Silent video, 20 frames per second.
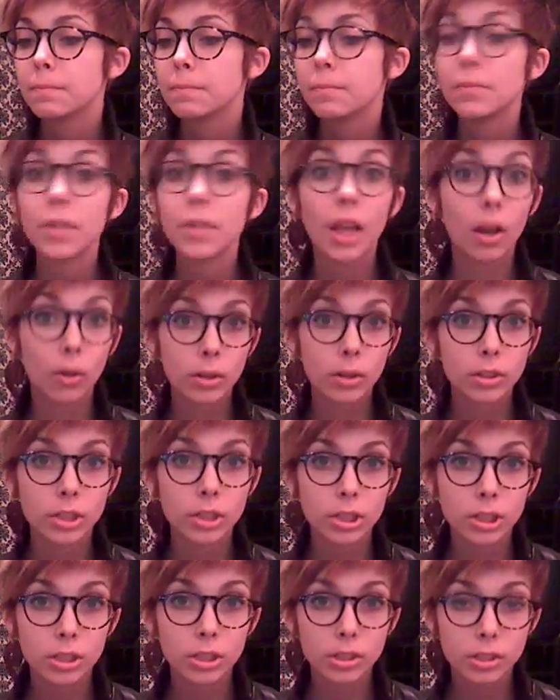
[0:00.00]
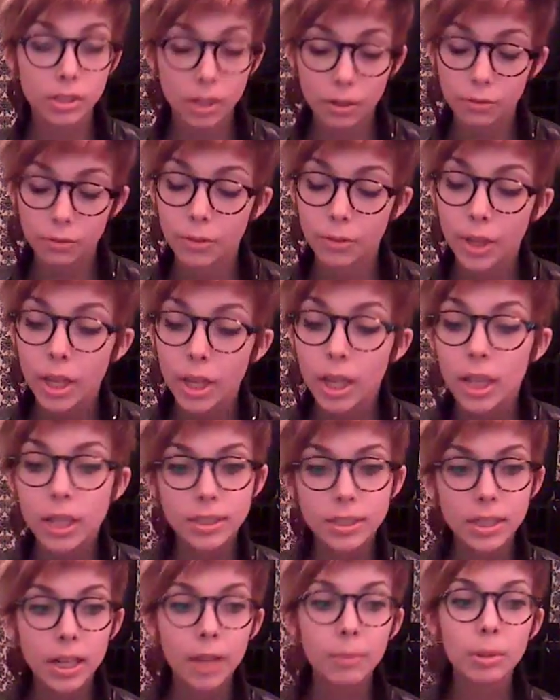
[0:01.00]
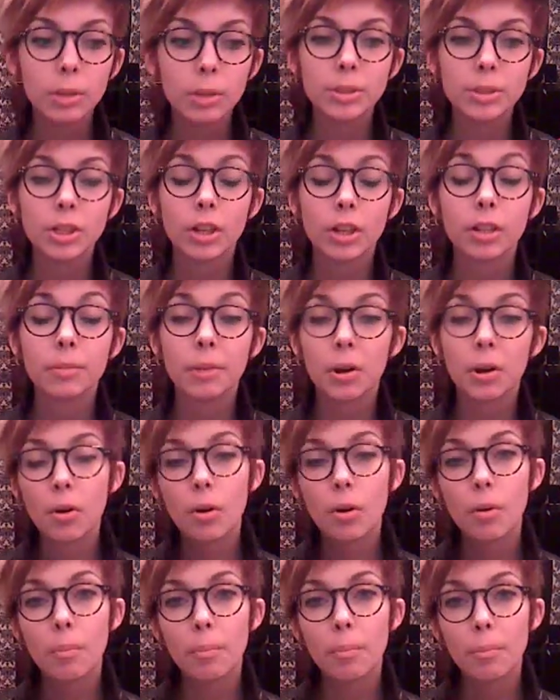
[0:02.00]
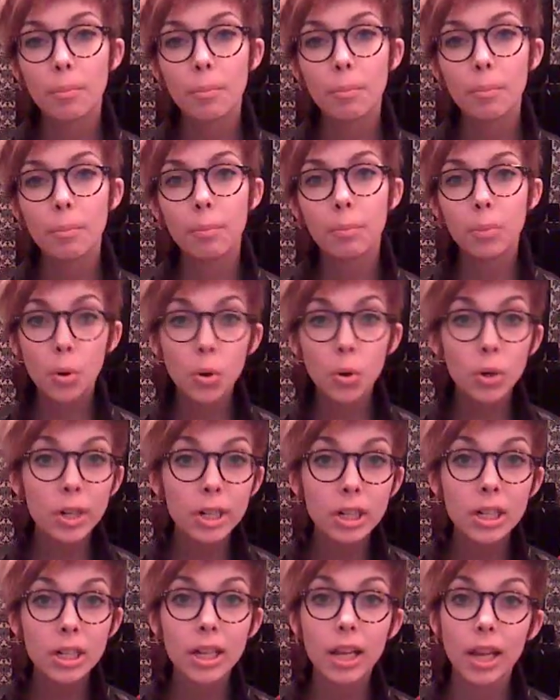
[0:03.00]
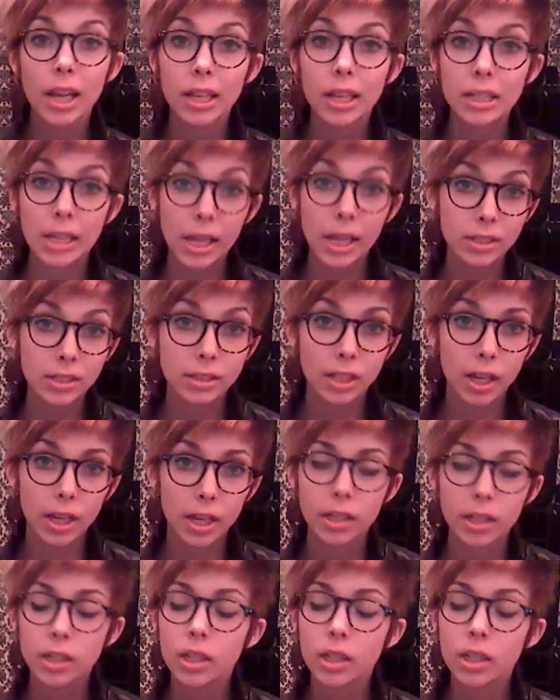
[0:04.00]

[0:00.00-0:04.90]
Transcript: Now on to the good stuff. Today I'm going to be talking about porn and hentai,